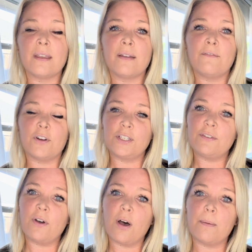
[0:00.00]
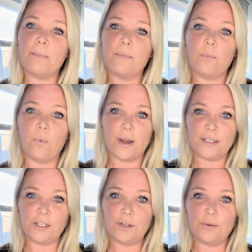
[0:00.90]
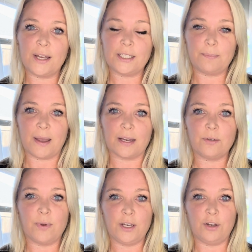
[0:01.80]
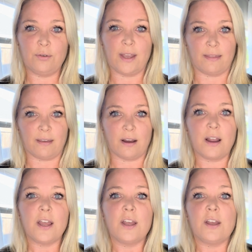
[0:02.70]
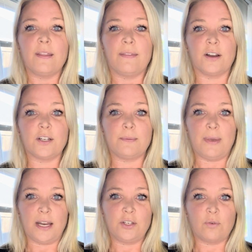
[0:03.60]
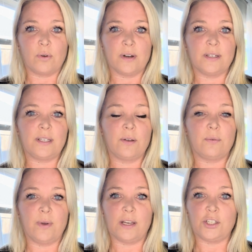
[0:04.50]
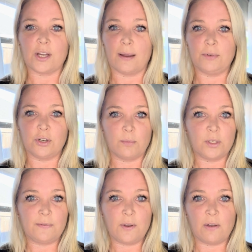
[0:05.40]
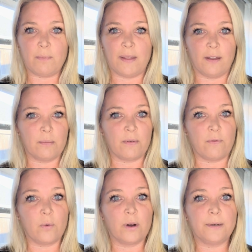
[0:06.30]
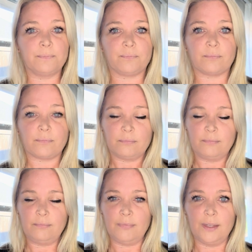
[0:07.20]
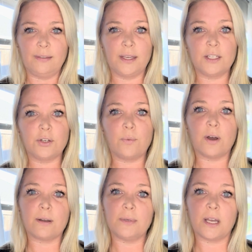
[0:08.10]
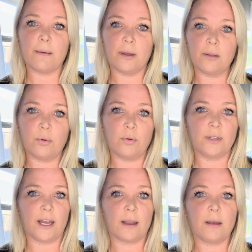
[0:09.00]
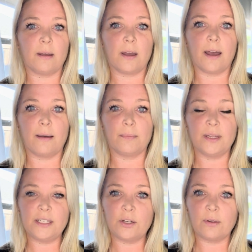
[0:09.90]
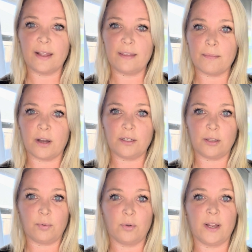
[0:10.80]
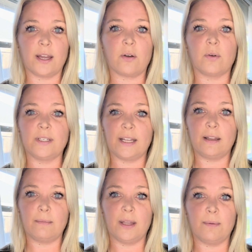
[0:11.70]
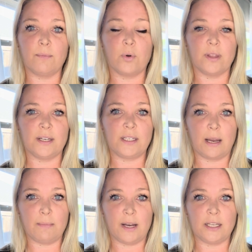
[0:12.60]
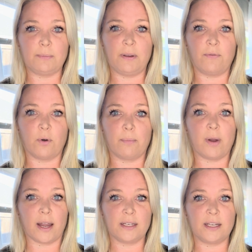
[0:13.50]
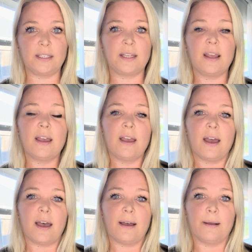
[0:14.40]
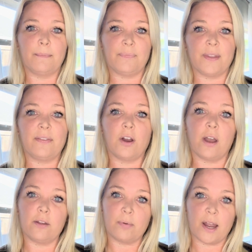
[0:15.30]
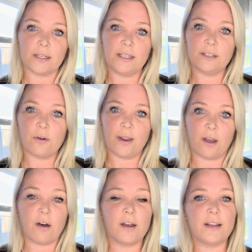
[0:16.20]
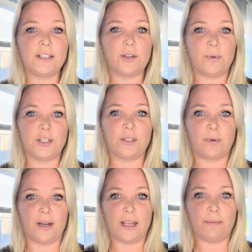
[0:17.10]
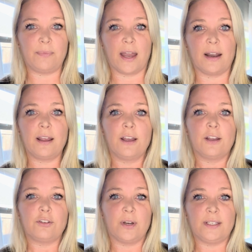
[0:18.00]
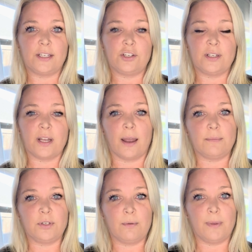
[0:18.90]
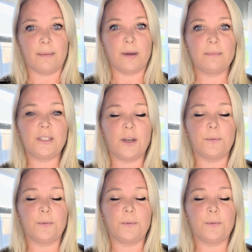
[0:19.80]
First of all, what to expect when you get there. There's main doors, which I'm sure most of you have been there before. The kids are welcome to come on the pool deck. Please don't let them onto the pool deck or send them in more than 10 minutes before practice. There are other practices going on, so we just want to keep that transition time to a minimum.